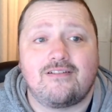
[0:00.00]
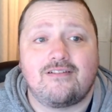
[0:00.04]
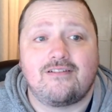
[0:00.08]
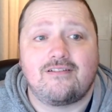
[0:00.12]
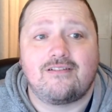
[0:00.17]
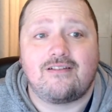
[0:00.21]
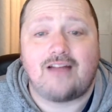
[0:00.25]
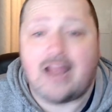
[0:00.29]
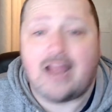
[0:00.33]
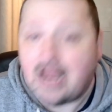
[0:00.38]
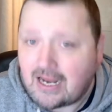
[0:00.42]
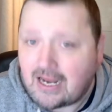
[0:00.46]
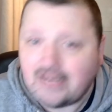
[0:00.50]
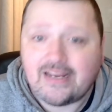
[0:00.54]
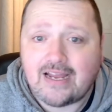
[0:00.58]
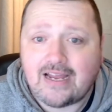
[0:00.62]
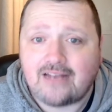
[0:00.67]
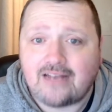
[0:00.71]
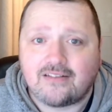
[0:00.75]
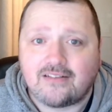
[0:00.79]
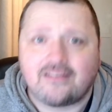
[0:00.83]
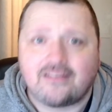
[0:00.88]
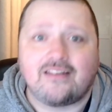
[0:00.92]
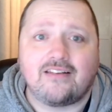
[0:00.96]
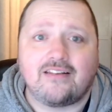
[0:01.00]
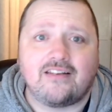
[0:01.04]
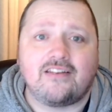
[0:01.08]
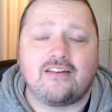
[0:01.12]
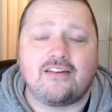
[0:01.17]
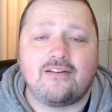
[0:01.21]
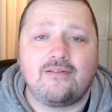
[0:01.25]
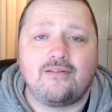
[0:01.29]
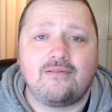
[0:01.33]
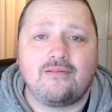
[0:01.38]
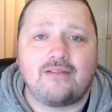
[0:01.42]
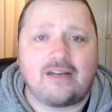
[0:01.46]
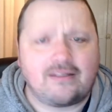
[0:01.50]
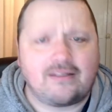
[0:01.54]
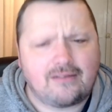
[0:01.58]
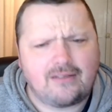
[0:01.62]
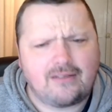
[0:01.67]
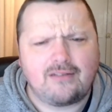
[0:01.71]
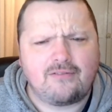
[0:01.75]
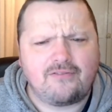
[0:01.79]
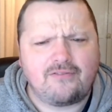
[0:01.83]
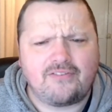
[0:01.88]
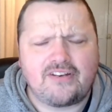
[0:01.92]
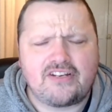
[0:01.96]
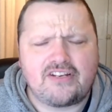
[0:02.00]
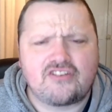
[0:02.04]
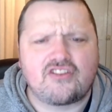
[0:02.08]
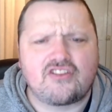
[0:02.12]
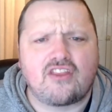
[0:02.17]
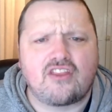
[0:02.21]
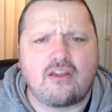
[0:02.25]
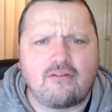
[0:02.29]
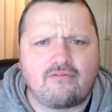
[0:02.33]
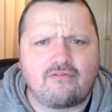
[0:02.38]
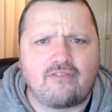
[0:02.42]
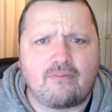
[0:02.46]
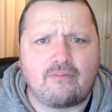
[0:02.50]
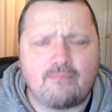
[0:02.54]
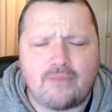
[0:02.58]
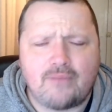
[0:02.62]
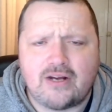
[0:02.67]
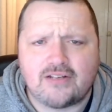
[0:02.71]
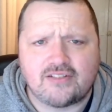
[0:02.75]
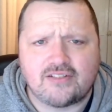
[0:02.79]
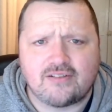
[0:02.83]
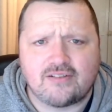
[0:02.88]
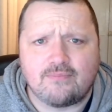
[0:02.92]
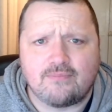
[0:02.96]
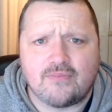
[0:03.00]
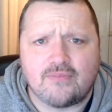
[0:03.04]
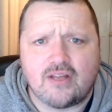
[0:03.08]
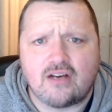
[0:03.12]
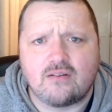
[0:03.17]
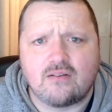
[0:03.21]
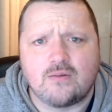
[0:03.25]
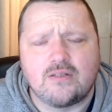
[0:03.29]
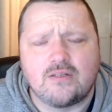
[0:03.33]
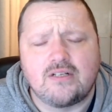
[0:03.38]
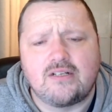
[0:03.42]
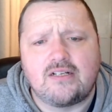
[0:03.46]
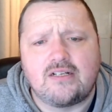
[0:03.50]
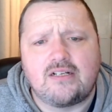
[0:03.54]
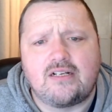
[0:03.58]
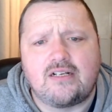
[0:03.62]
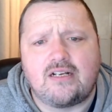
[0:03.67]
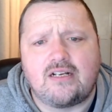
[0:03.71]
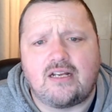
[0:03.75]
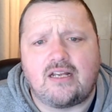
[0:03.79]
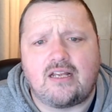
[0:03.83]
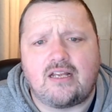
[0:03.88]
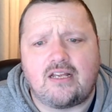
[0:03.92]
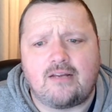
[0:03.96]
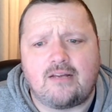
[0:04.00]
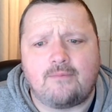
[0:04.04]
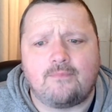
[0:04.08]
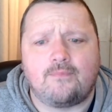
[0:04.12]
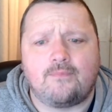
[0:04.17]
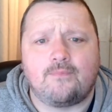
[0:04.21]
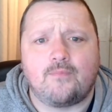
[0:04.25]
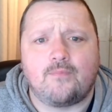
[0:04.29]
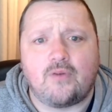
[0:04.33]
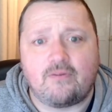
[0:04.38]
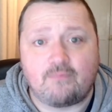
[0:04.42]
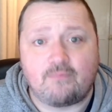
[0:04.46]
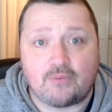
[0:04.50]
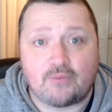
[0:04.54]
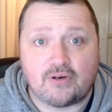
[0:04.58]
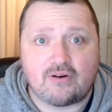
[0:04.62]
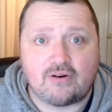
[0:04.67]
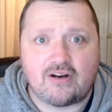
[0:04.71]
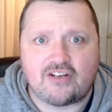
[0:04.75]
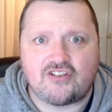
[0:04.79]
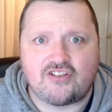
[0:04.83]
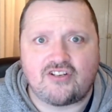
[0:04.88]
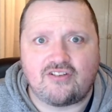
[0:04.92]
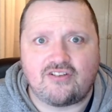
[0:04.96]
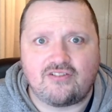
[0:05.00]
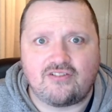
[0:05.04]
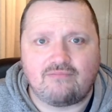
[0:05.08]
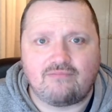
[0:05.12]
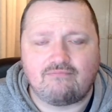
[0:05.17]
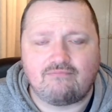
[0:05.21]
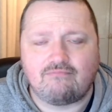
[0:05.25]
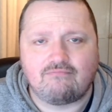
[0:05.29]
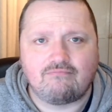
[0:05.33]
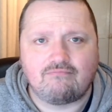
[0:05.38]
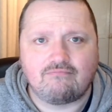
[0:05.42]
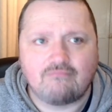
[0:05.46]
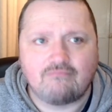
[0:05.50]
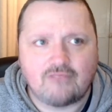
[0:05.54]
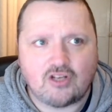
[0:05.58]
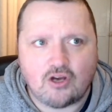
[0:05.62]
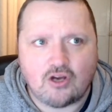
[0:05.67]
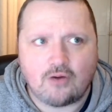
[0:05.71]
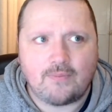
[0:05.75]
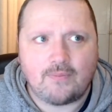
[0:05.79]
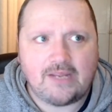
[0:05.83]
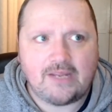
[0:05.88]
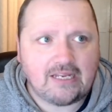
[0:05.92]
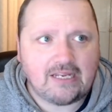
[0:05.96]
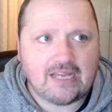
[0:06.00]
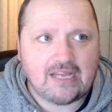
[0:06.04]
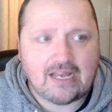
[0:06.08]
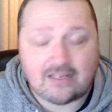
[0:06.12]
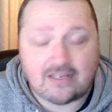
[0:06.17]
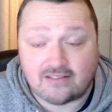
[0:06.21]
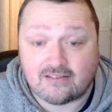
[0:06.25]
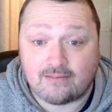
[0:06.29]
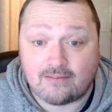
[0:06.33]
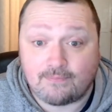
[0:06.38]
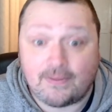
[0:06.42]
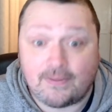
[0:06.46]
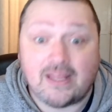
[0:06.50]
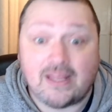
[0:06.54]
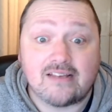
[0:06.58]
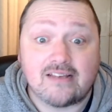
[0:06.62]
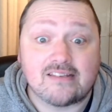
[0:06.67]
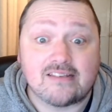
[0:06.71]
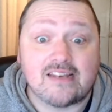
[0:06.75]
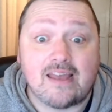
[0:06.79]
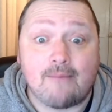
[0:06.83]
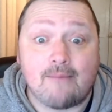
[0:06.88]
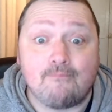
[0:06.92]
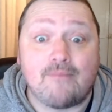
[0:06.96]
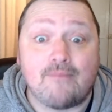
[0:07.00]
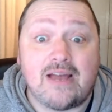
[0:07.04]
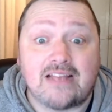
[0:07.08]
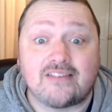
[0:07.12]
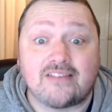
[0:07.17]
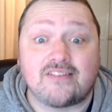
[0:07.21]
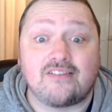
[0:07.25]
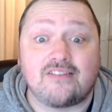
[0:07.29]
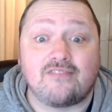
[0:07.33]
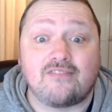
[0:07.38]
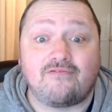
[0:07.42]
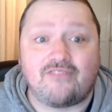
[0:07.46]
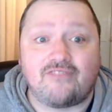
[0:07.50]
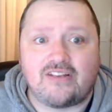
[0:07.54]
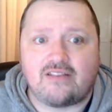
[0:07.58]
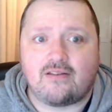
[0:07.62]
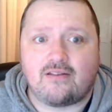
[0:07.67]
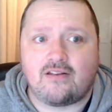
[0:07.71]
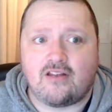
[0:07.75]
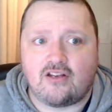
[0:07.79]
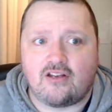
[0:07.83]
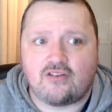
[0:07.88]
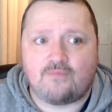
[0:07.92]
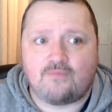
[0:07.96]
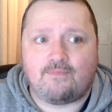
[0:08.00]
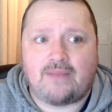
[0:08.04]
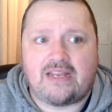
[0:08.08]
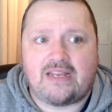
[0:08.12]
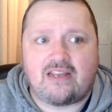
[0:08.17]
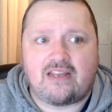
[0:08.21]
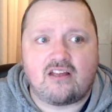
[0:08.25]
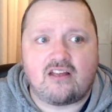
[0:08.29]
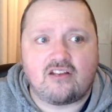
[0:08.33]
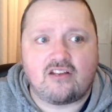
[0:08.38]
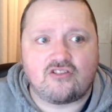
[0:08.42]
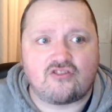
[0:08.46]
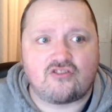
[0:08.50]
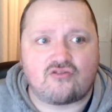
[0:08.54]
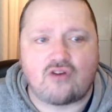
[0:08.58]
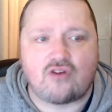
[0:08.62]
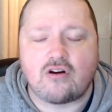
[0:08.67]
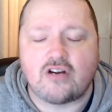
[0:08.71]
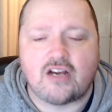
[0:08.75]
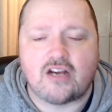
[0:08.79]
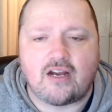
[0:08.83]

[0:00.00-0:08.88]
I kind of think they do. I think they'll finish third from bottom though, um, with progression coming as the players get better, th uh, bigger and stronger.